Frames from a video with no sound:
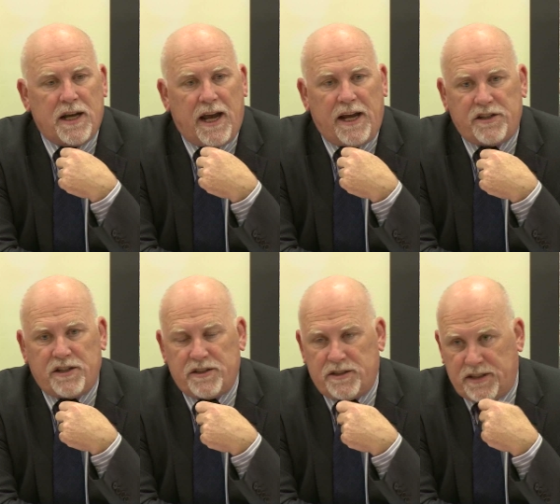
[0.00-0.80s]
And
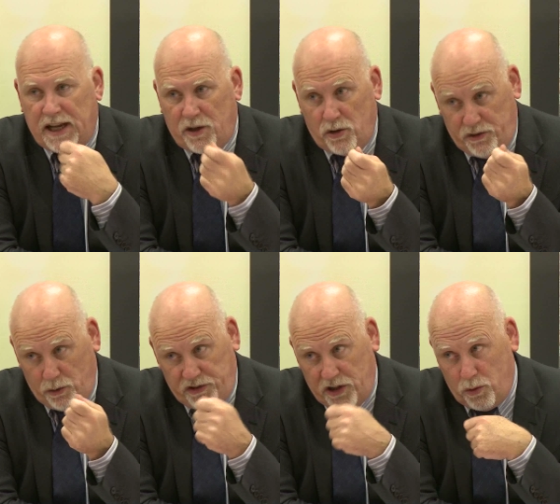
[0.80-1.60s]
that is
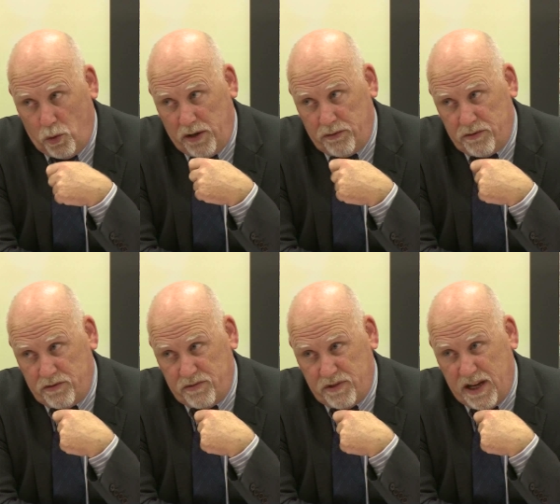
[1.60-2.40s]
also the one
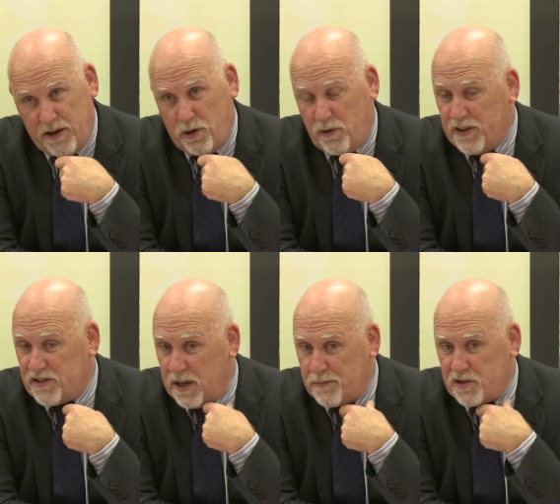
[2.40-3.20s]
area of
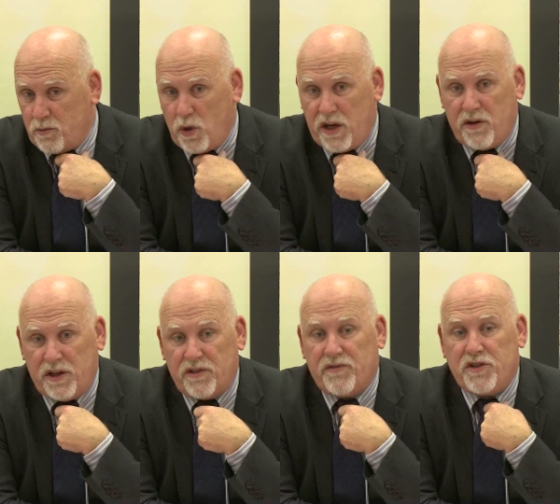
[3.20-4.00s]
exception where an
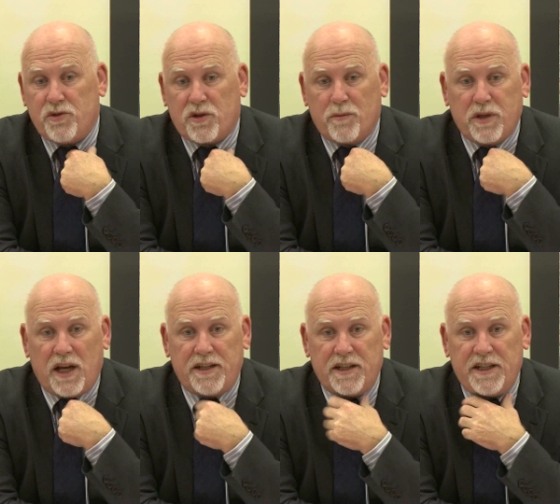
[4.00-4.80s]
individual
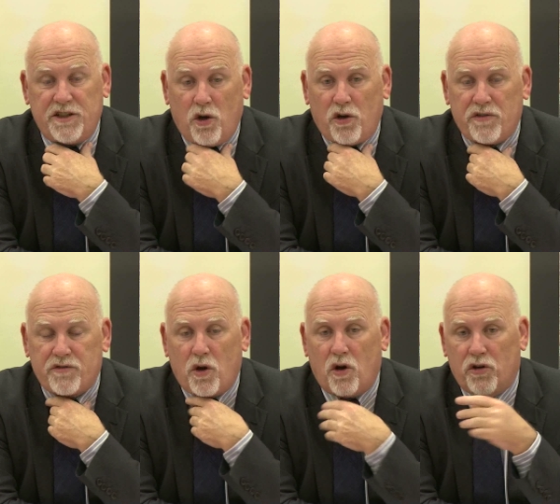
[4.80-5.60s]
complaint need not have
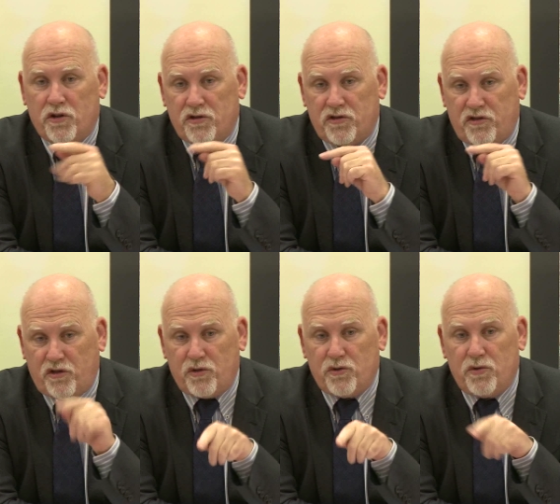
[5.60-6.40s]
gone
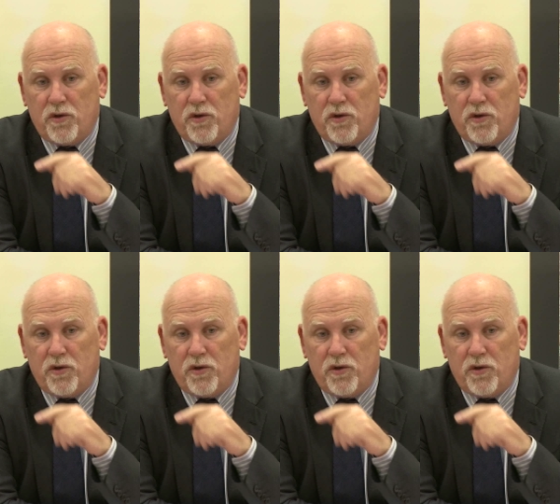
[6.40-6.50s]
to